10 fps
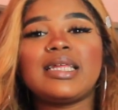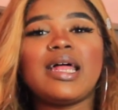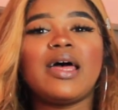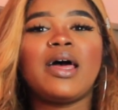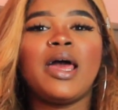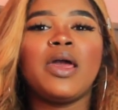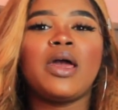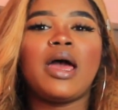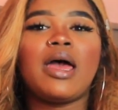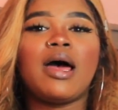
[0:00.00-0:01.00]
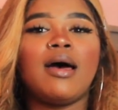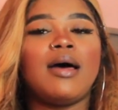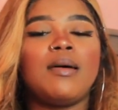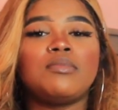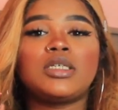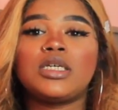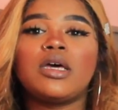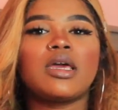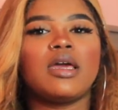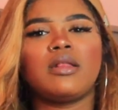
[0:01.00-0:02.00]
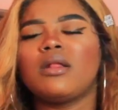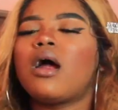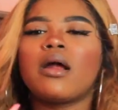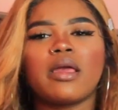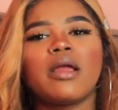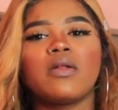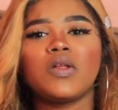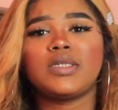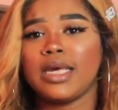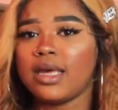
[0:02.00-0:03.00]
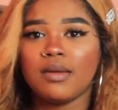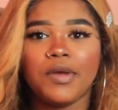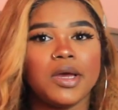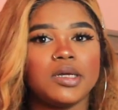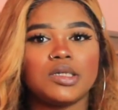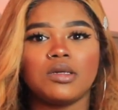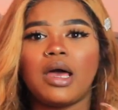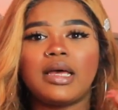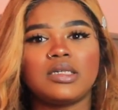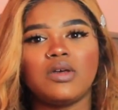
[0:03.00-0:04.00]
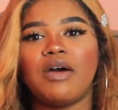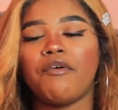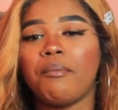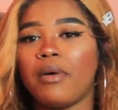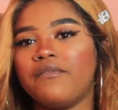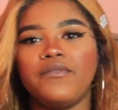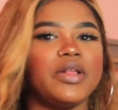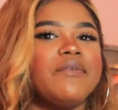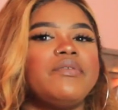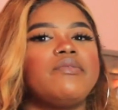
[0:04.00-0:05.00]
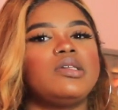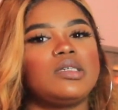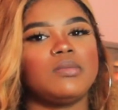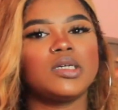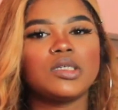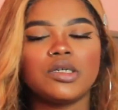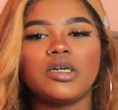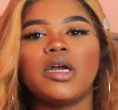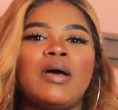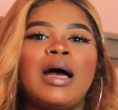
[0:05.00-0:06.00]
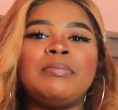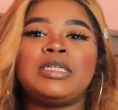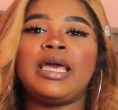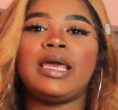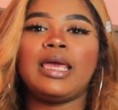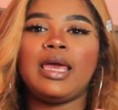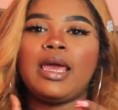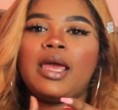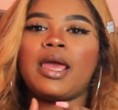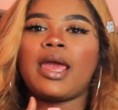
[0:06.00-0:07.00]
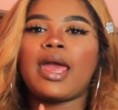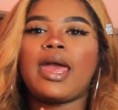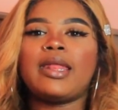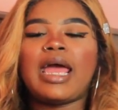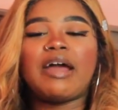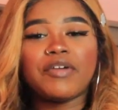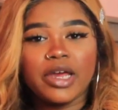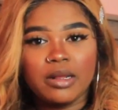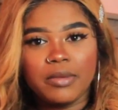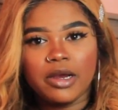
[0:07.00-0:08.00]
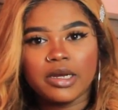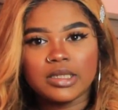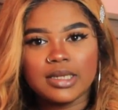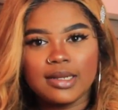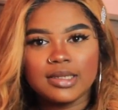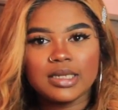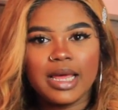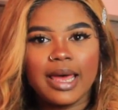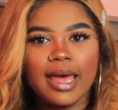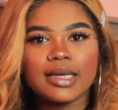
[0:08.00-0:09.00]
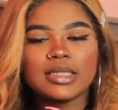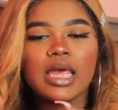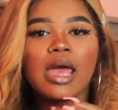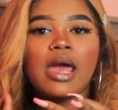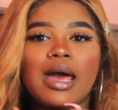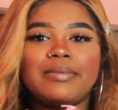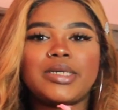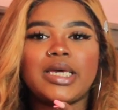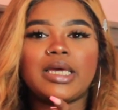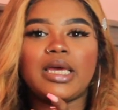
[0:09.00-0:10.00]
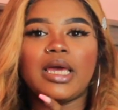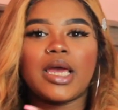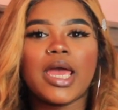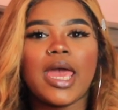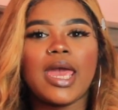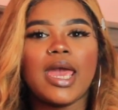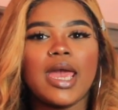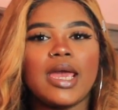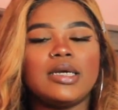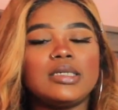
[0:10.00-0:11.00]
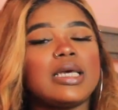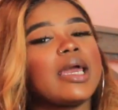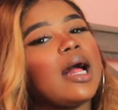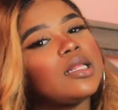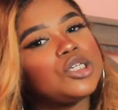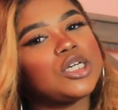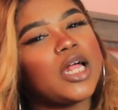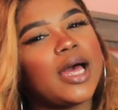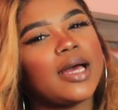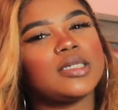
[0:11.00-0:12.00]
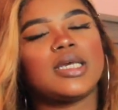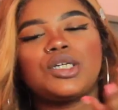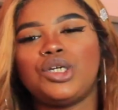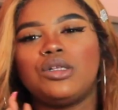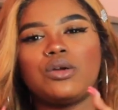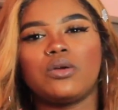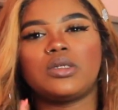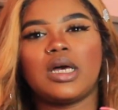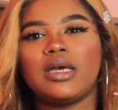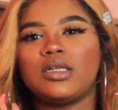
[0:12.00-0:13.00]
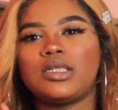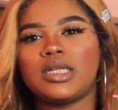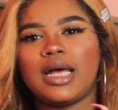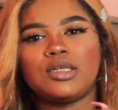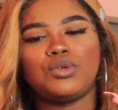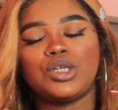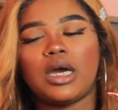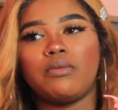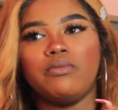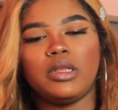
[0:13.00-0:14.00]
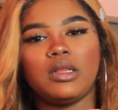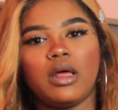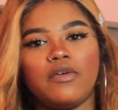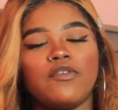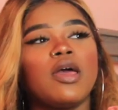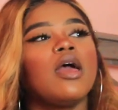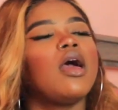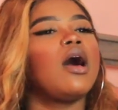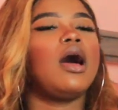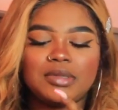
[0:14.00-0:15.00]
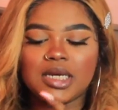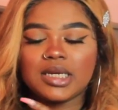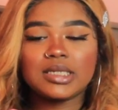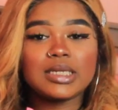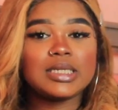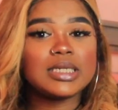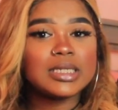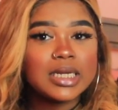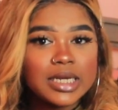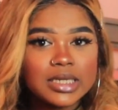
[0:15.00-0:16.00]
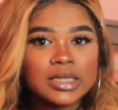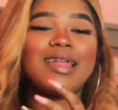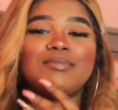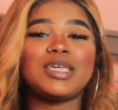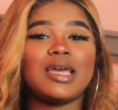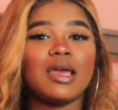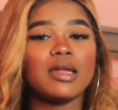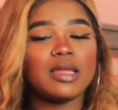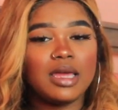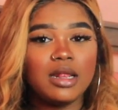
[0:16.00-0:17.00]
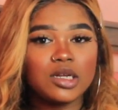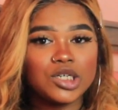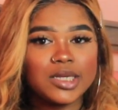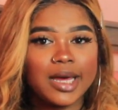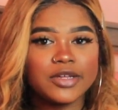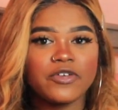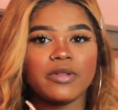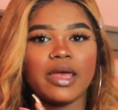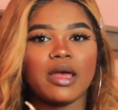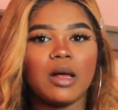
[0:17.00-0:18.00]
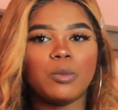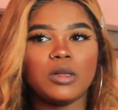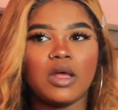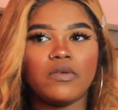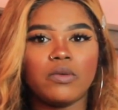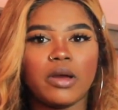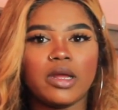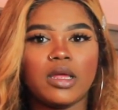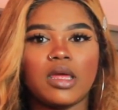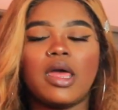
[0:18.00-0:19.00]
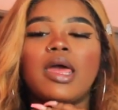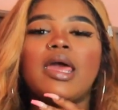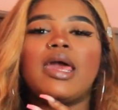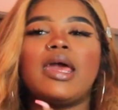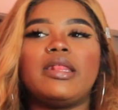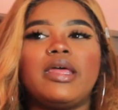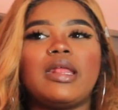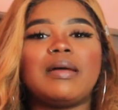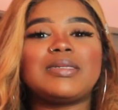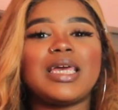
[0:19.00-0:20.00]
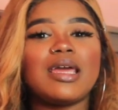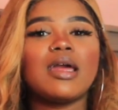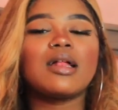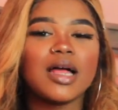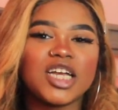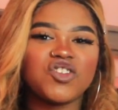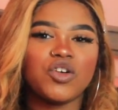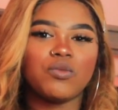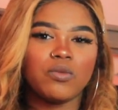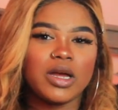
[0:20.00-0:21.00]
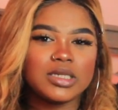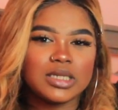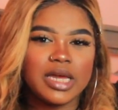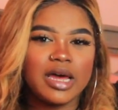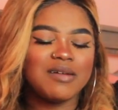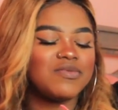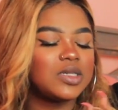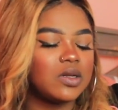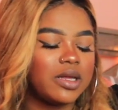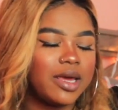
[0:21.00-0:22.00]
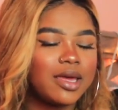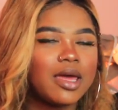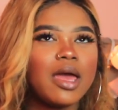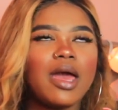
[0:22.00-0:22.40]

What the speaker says: that I took and are currently taking, because I still have a month left of the semester. I'm taking an African American Studies class. I'm taking a psychology class, actually a neuroscience class, which I really love. I'm taking statistics, and I'm taking an English class for like upper level writing, and then I'm taking a class for res staff. So like